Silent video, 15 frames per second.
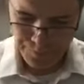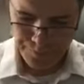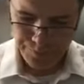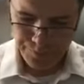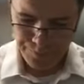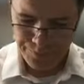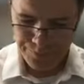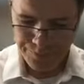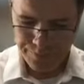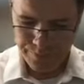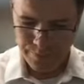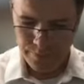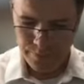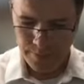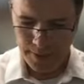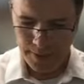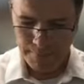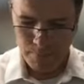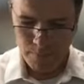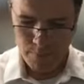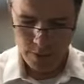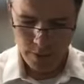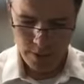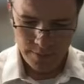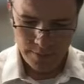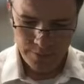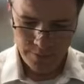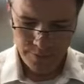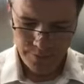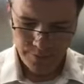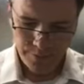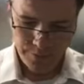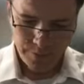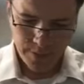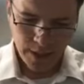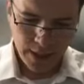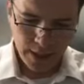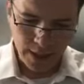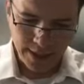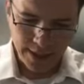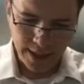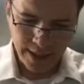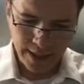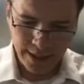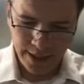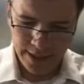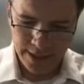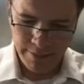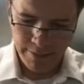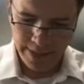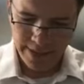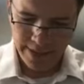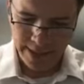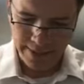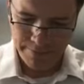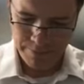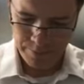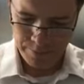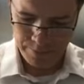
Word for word: Wait, it's staying in Gittin, right? Verstegen, Gittin, Bessham.